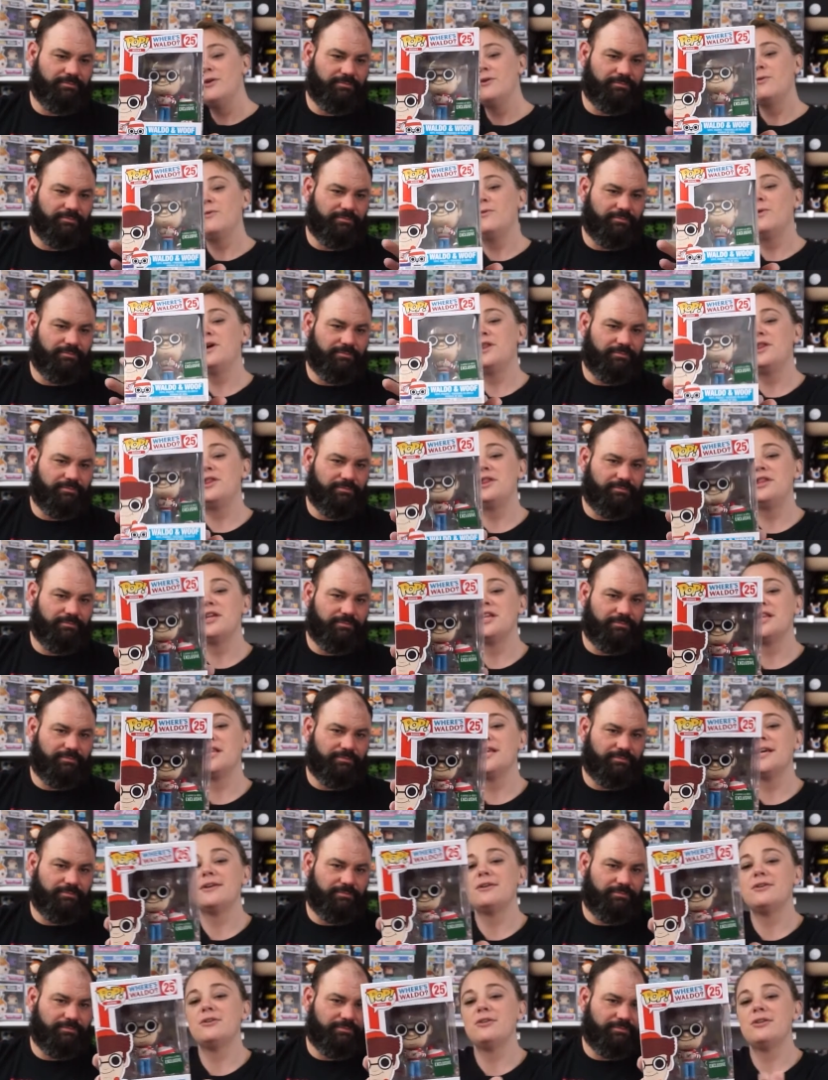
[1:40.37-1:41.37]
Speaker 1: with the
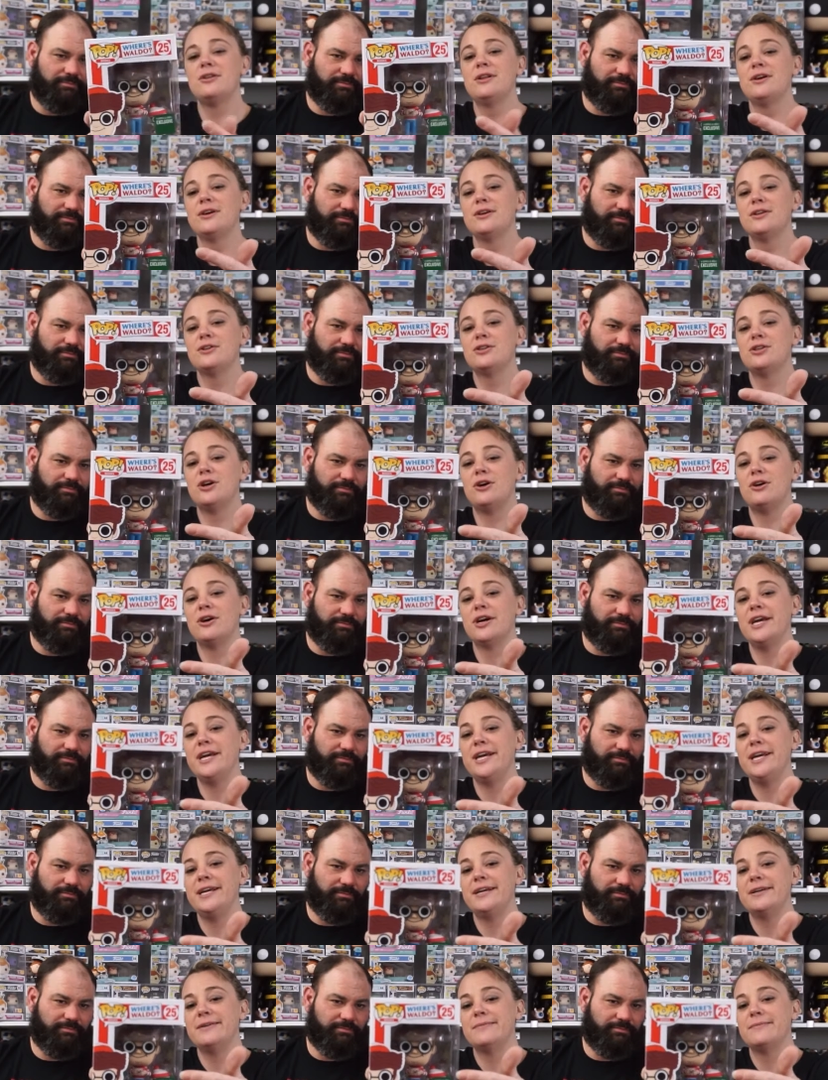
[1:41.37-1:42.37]
little
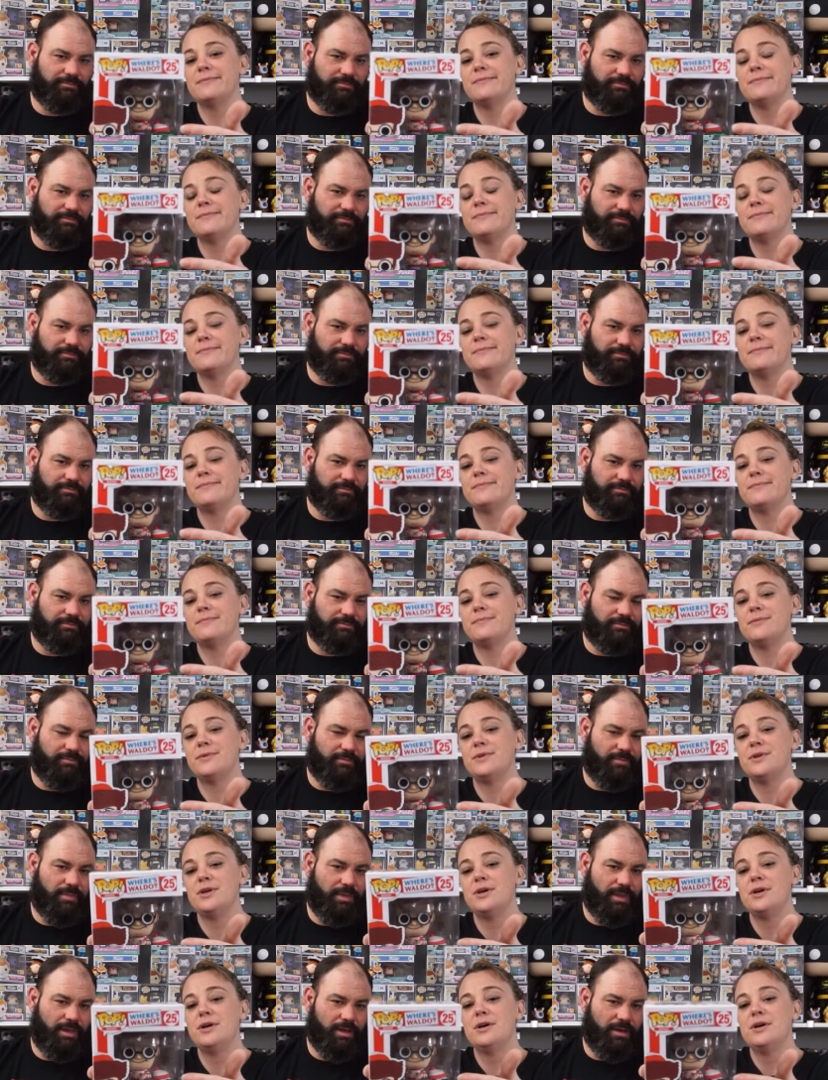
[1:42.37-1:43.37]
doggy.
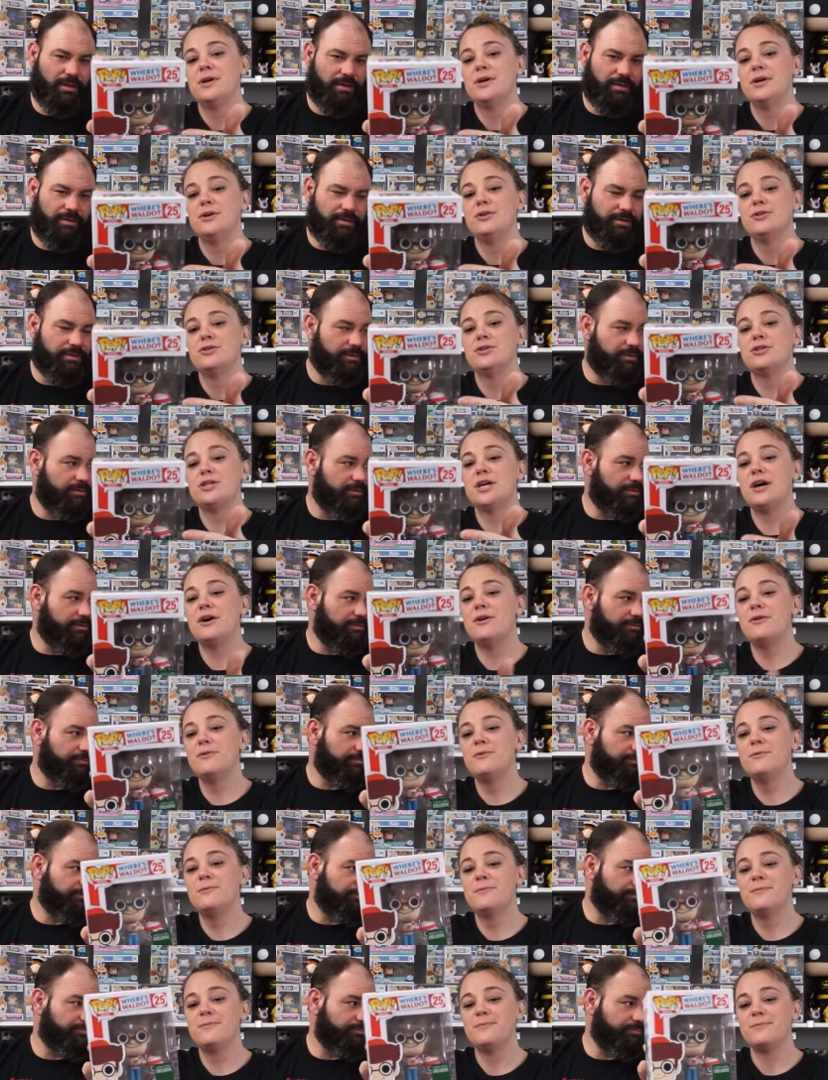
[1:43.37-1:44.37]

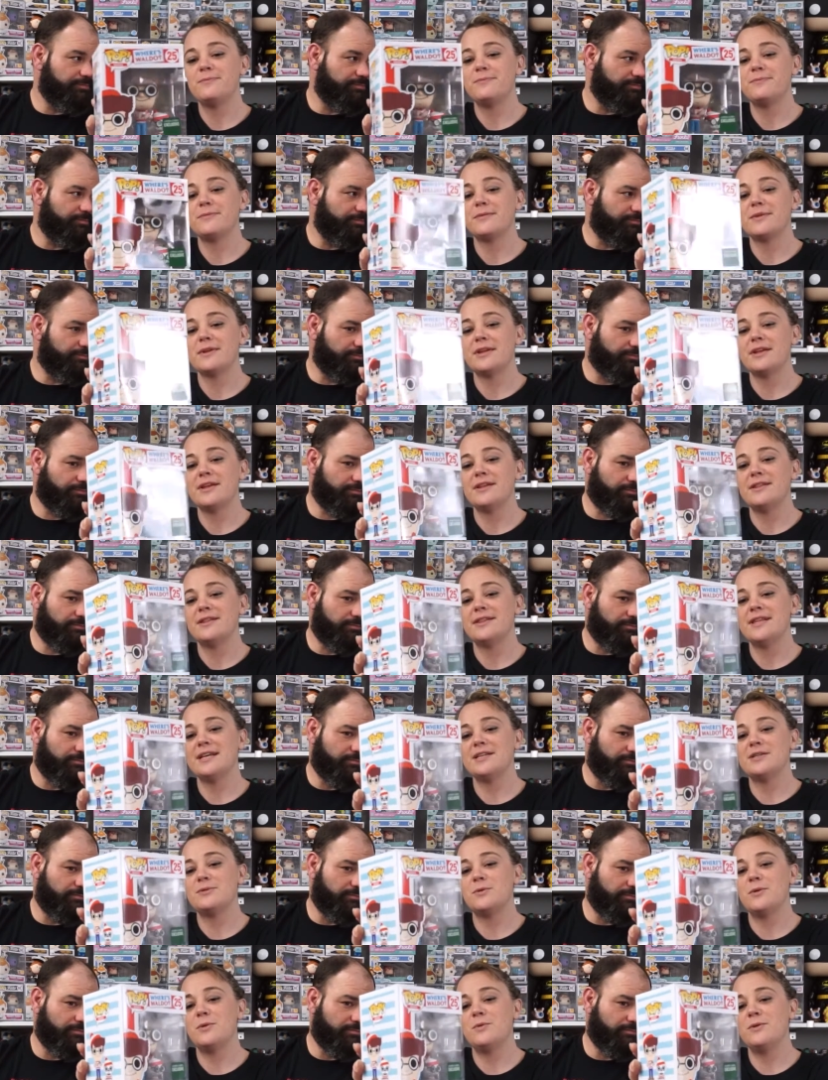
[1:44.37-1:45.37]
So
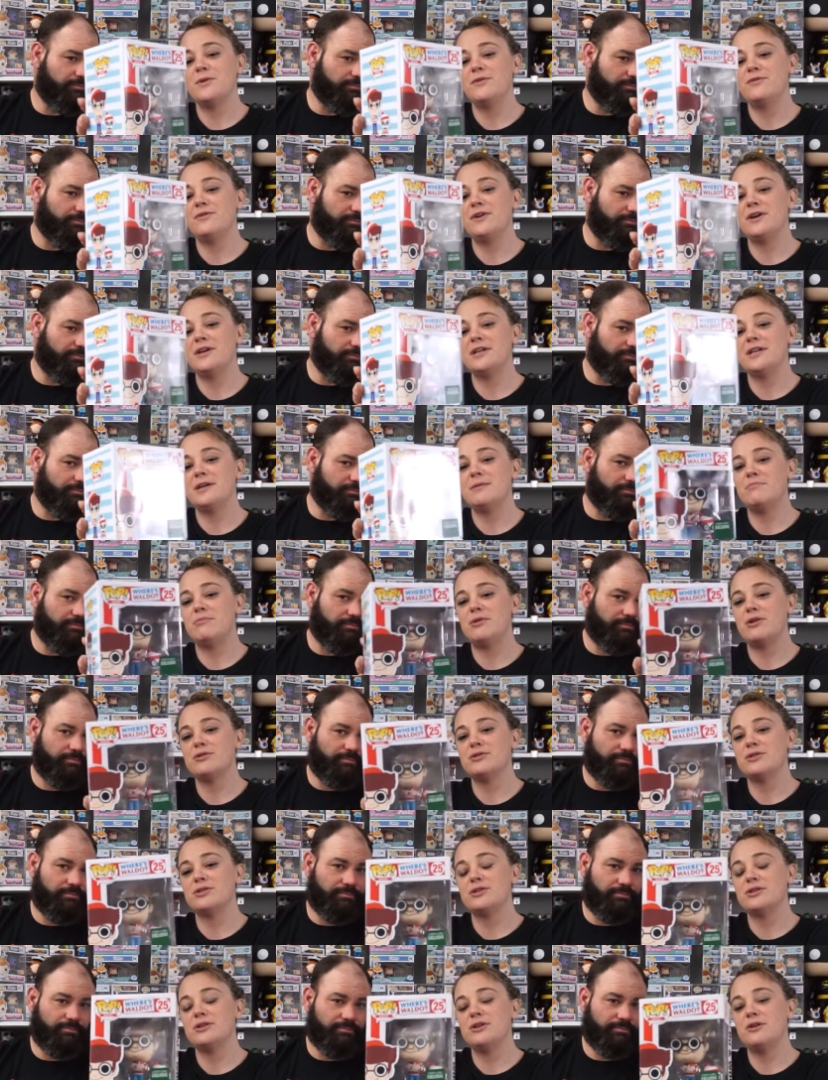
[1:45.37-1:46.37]
that's what we found at
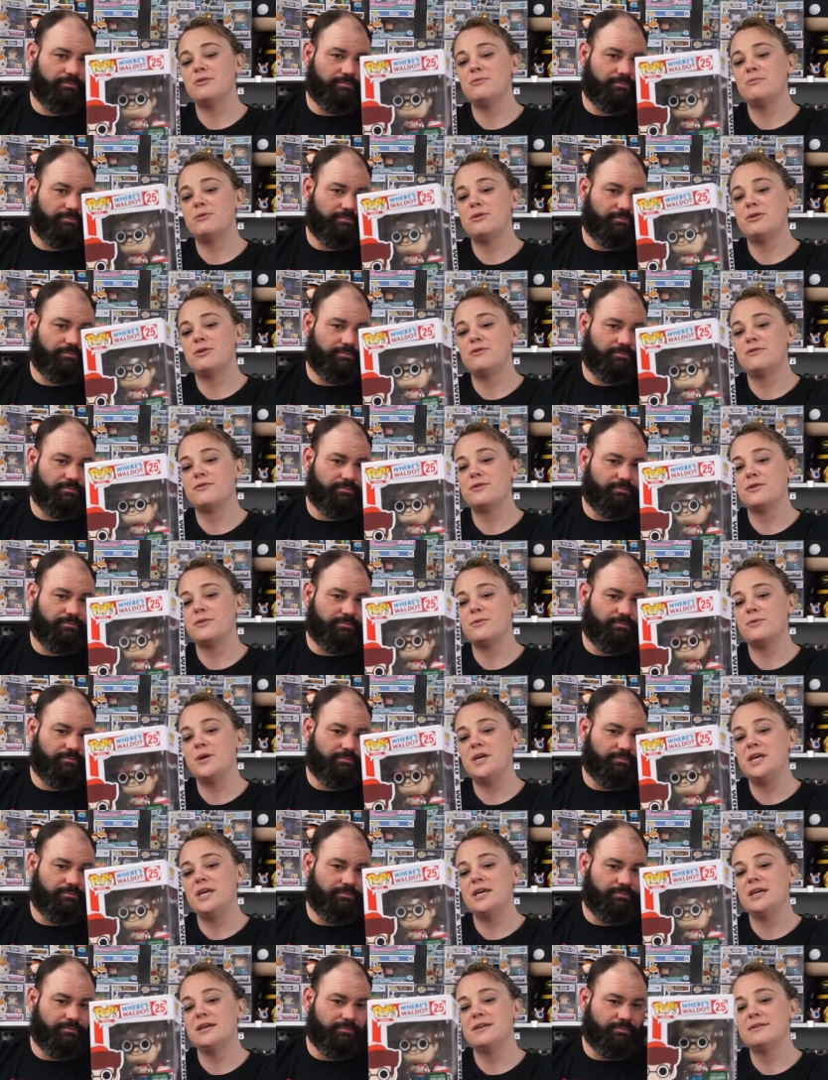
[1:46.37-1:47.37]
Barnes and Noble over the
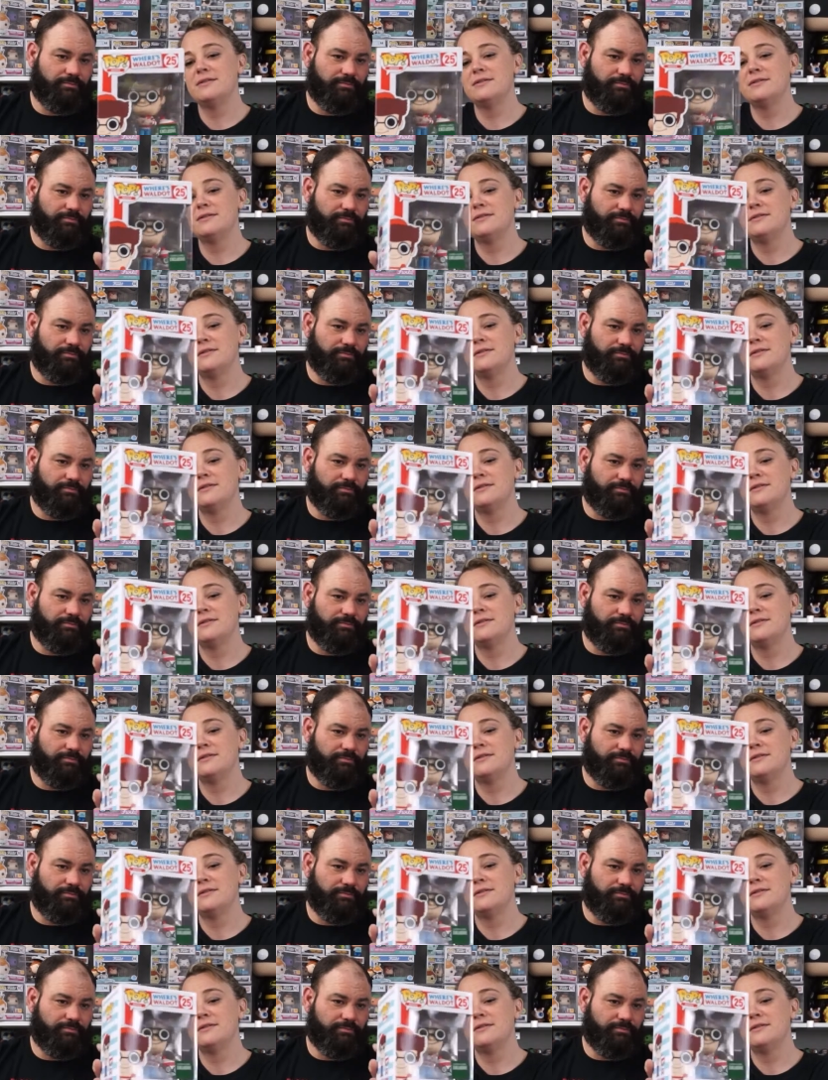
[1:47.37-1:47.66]
weekend.